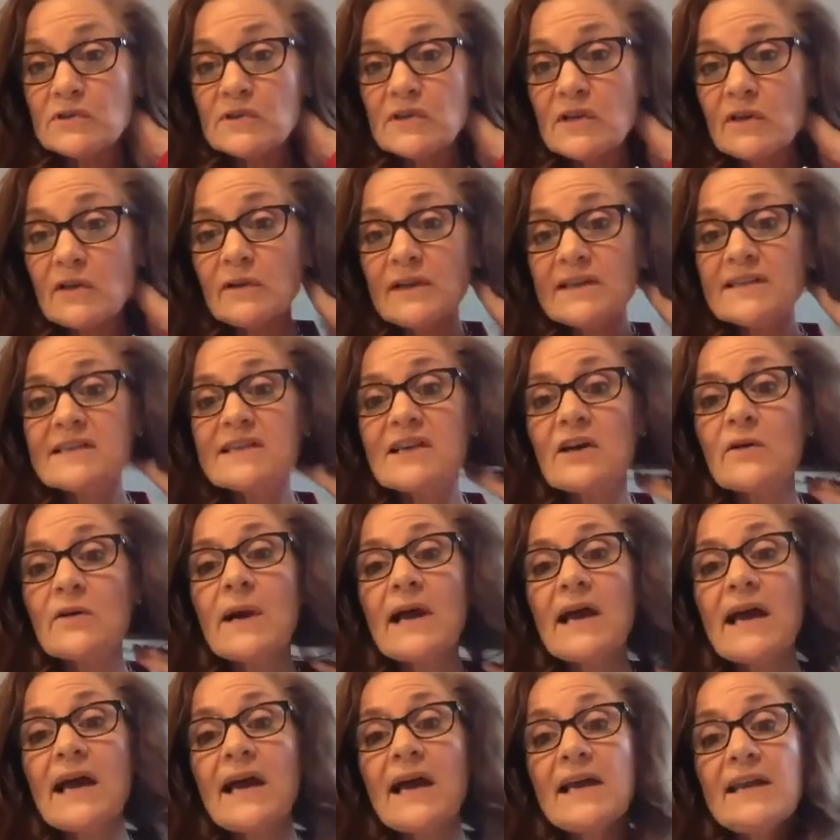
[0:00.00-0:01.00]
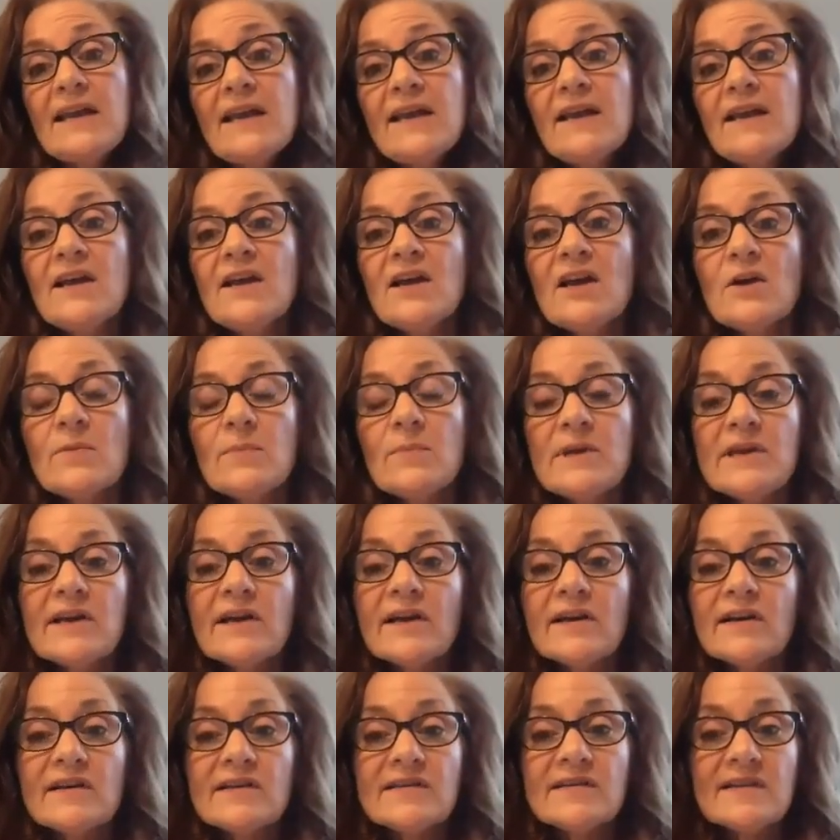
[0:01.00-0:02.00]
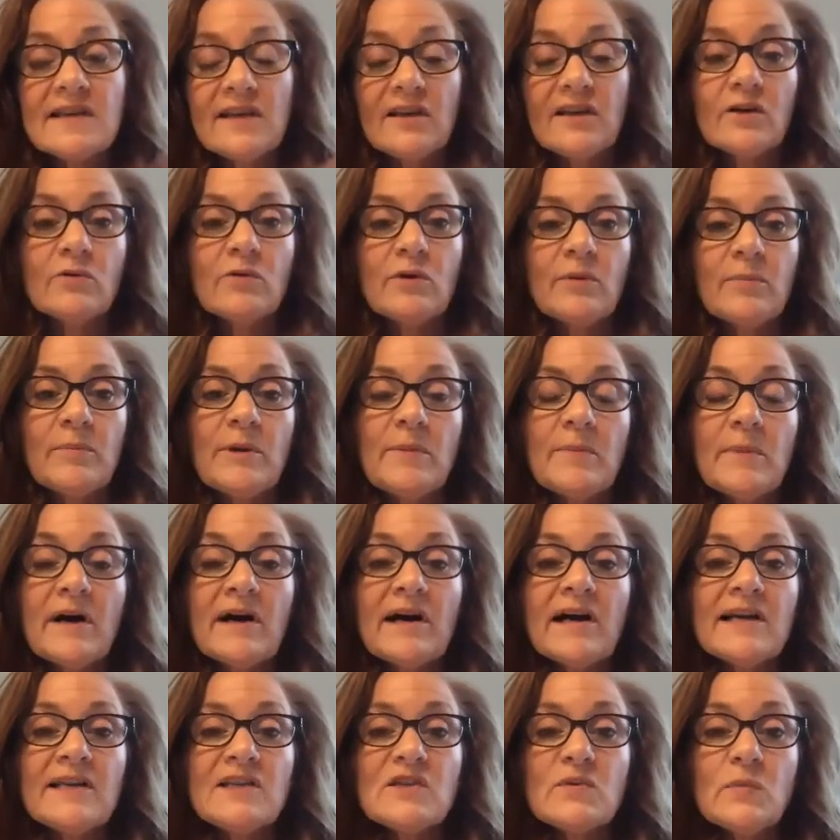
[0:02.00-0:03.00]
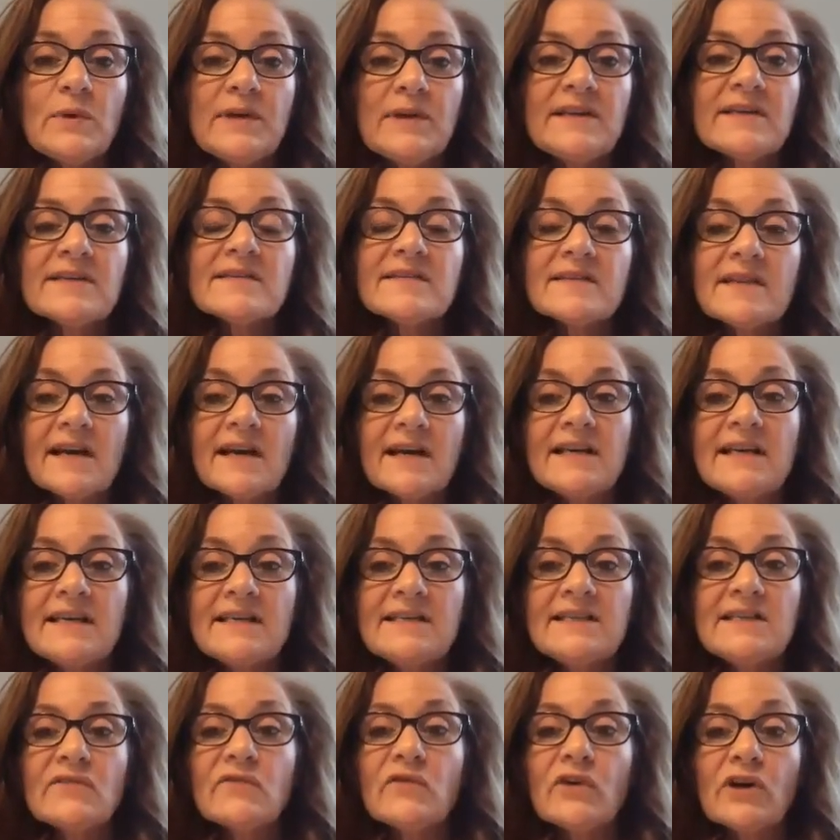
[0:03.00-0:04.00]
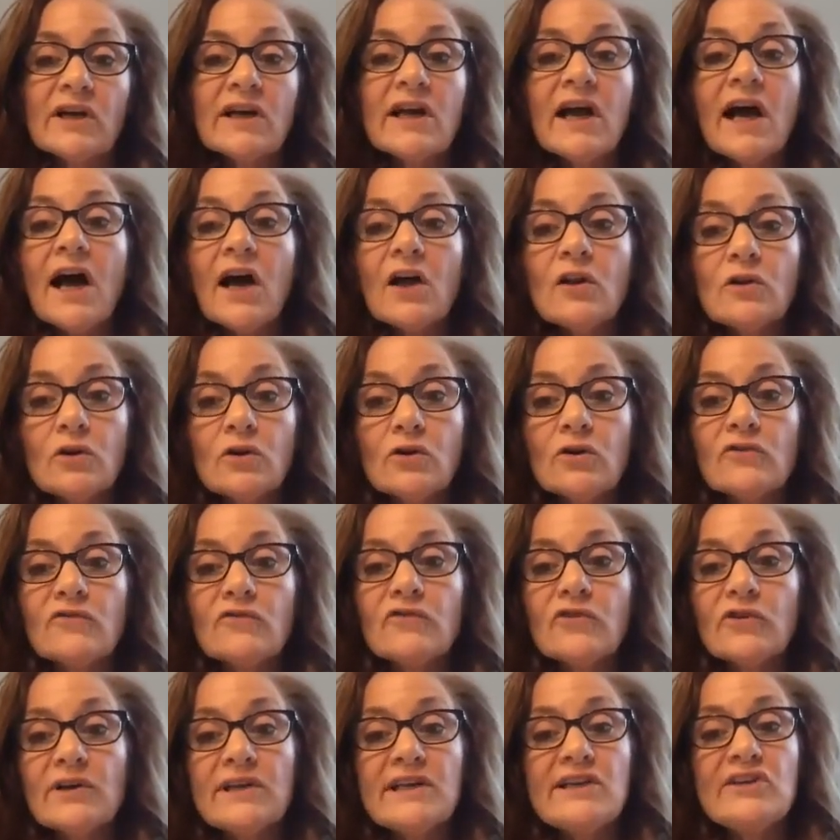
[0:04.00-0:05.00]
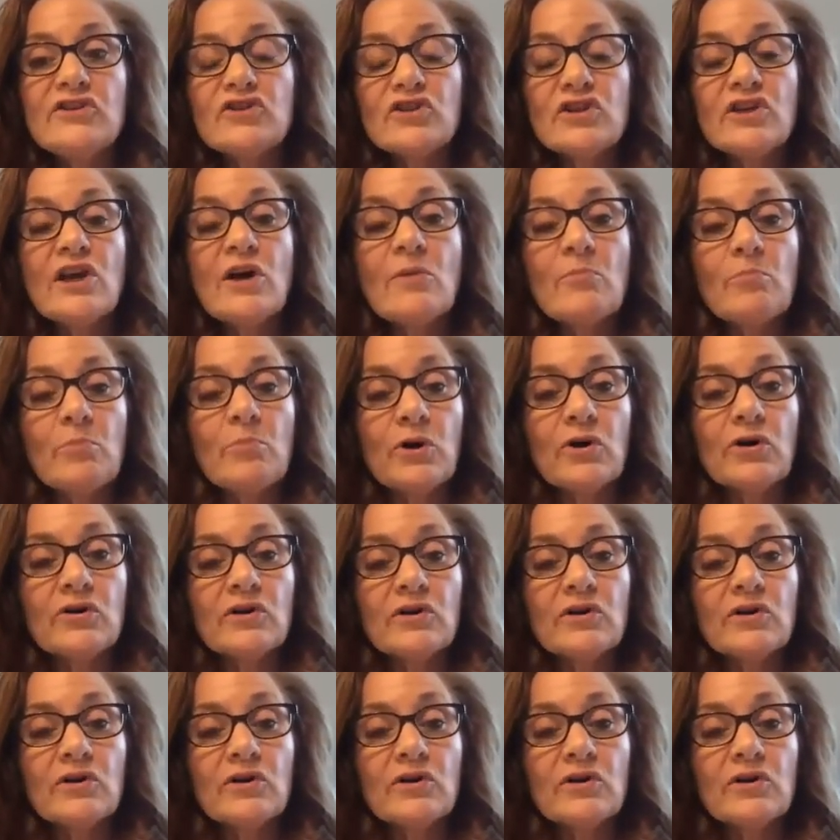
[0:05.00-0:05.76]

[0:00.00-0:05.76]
So let's go ahead because in Equipping Minds, we assign a different color for each number.